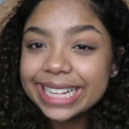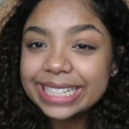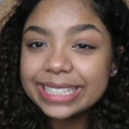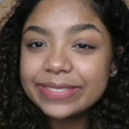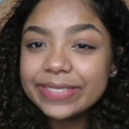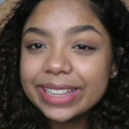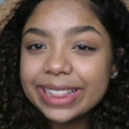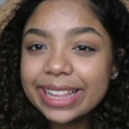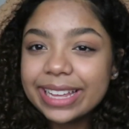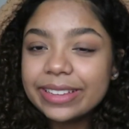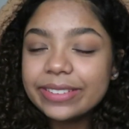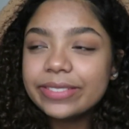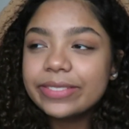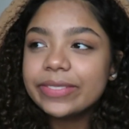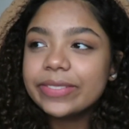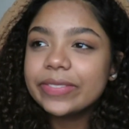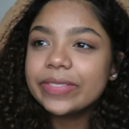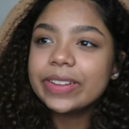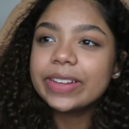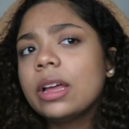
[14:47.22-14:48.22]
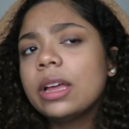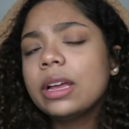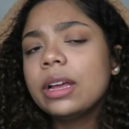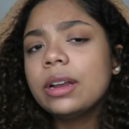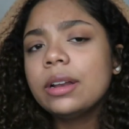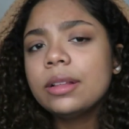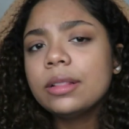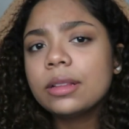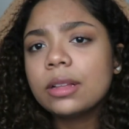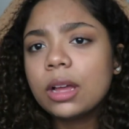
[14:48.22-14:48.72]
That's my life. I
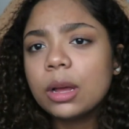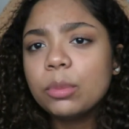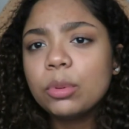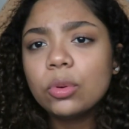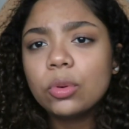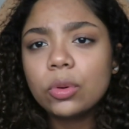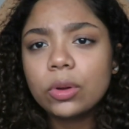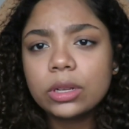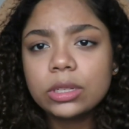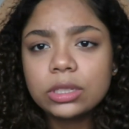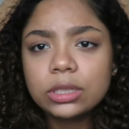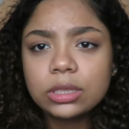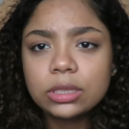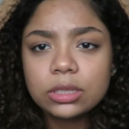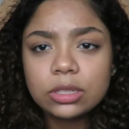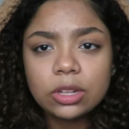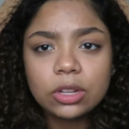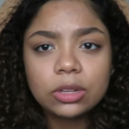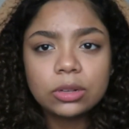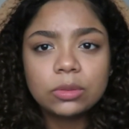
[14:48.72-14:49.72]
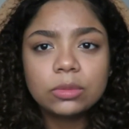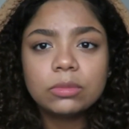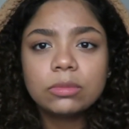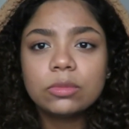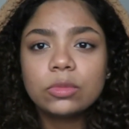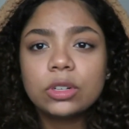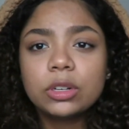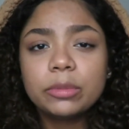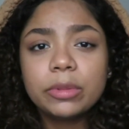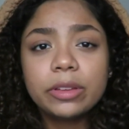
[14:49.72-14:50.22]
got a couple questions on
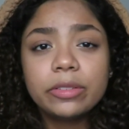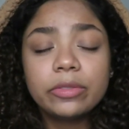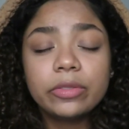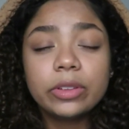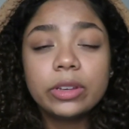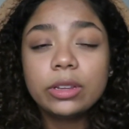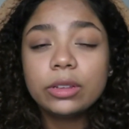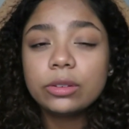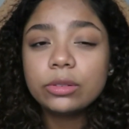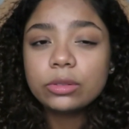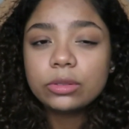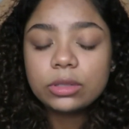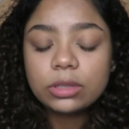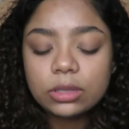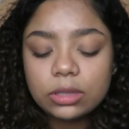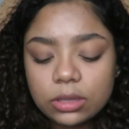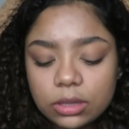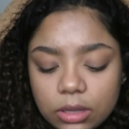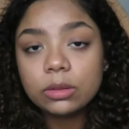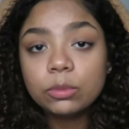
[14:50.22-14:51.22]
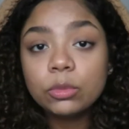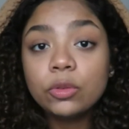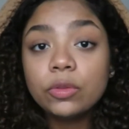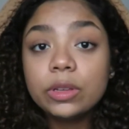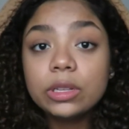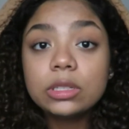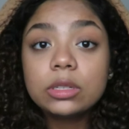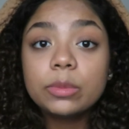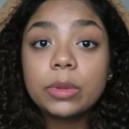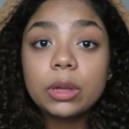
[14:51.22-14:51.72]
one of my videos.
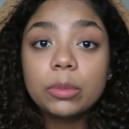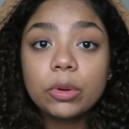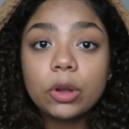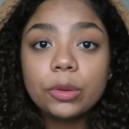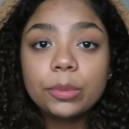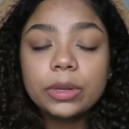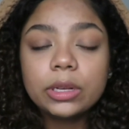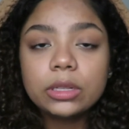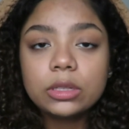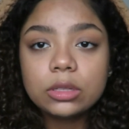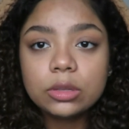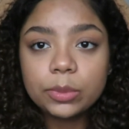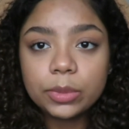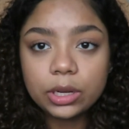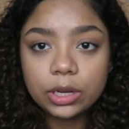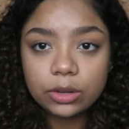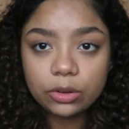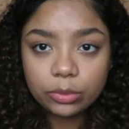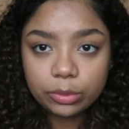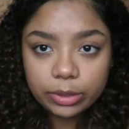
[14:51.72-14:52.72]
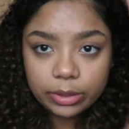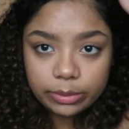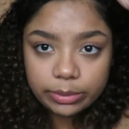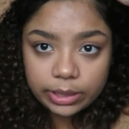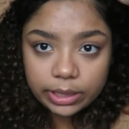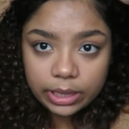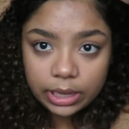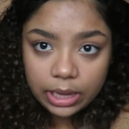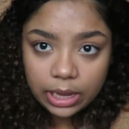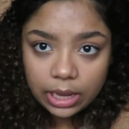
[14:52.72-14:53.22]
Moving into my apartment in the Dominican
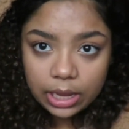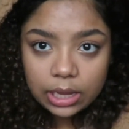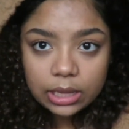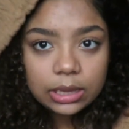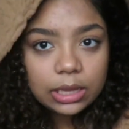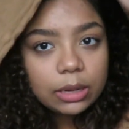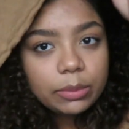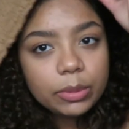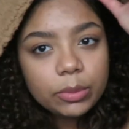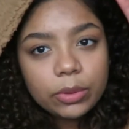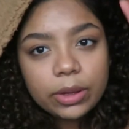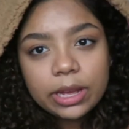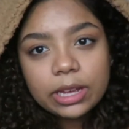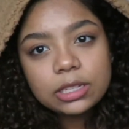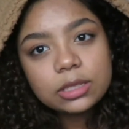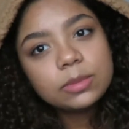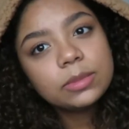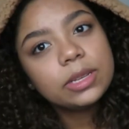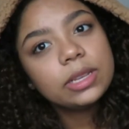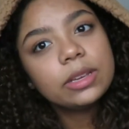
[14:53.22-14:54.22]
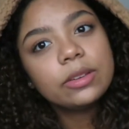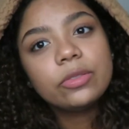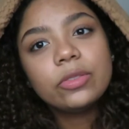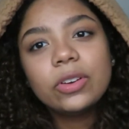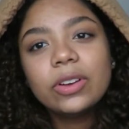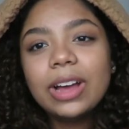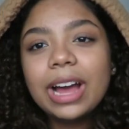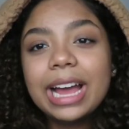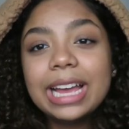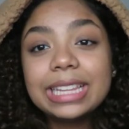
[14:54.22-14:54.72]
Republic, a lot of people ask me if
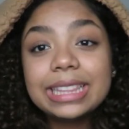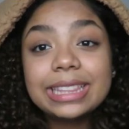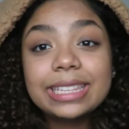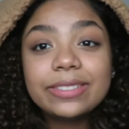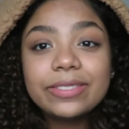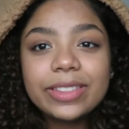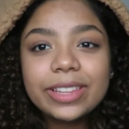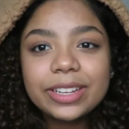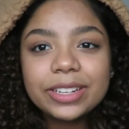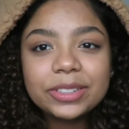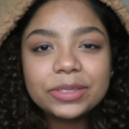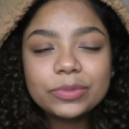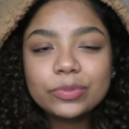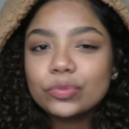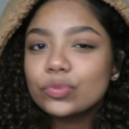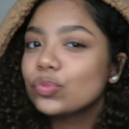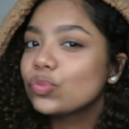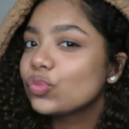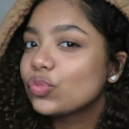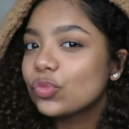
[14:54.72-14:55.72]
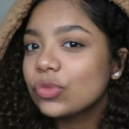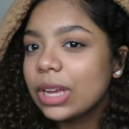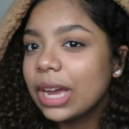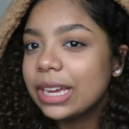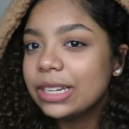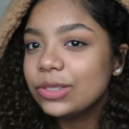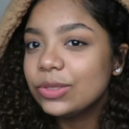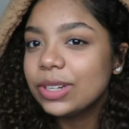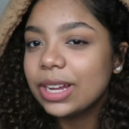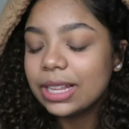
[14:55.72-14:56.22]
I live there.
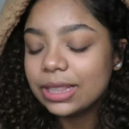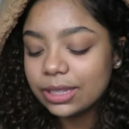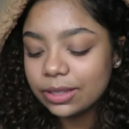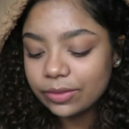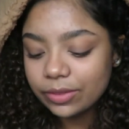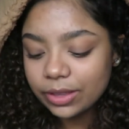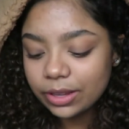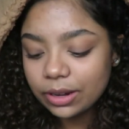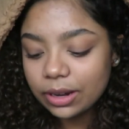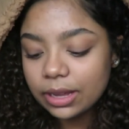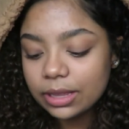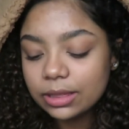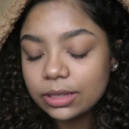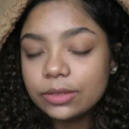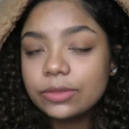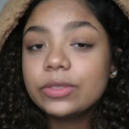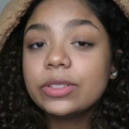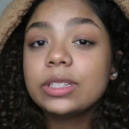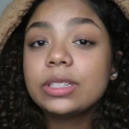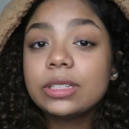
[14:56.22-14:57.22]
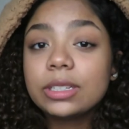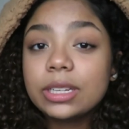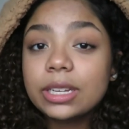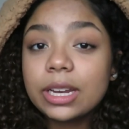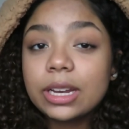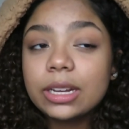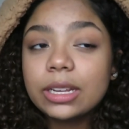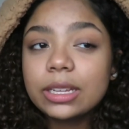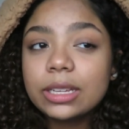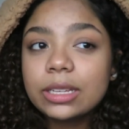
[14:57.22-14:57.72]
I do not live there. I live in
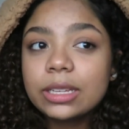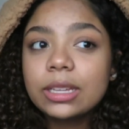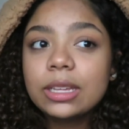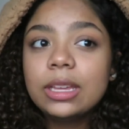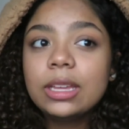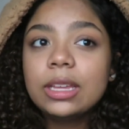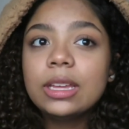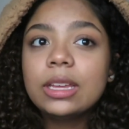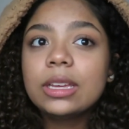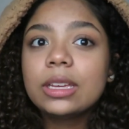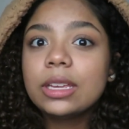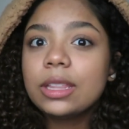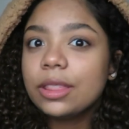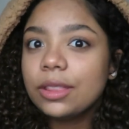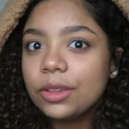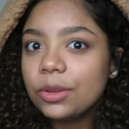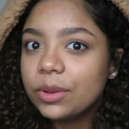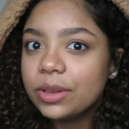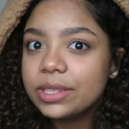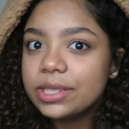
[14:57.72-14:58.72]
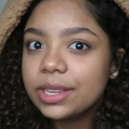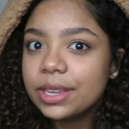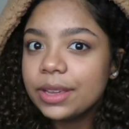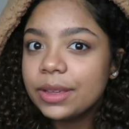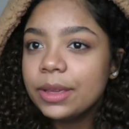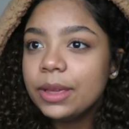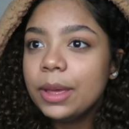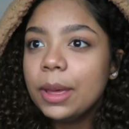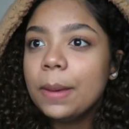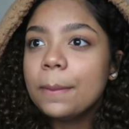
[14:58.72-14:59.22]
Connecticut in the USA,
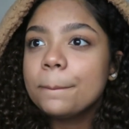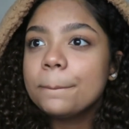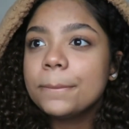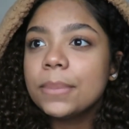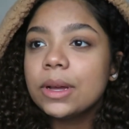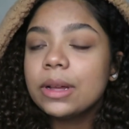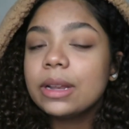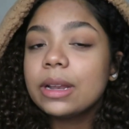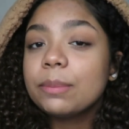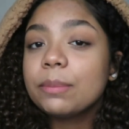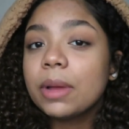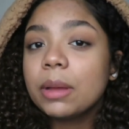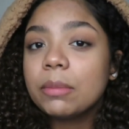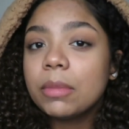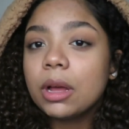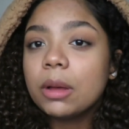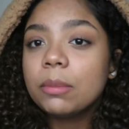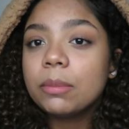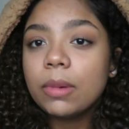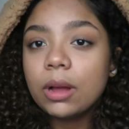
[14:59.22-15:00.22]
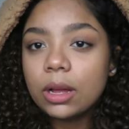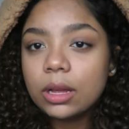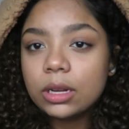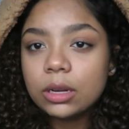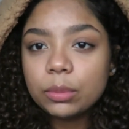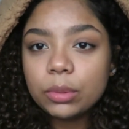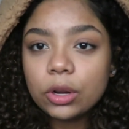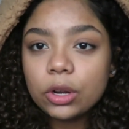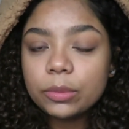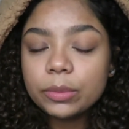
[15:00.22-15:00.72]
but my mom bought an
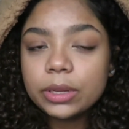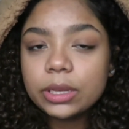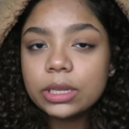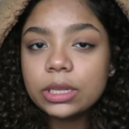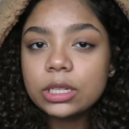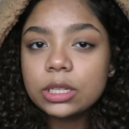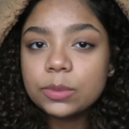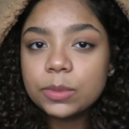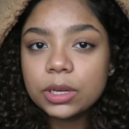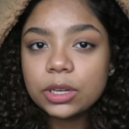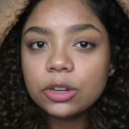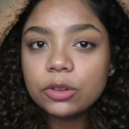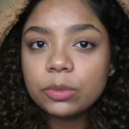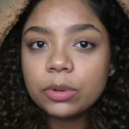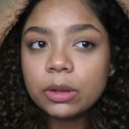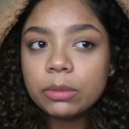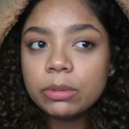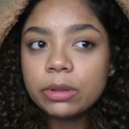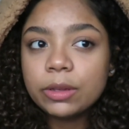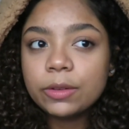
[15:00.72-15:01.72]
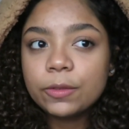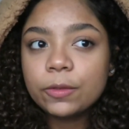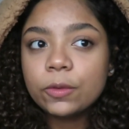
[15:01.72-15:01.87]
apartment in Dominican Republic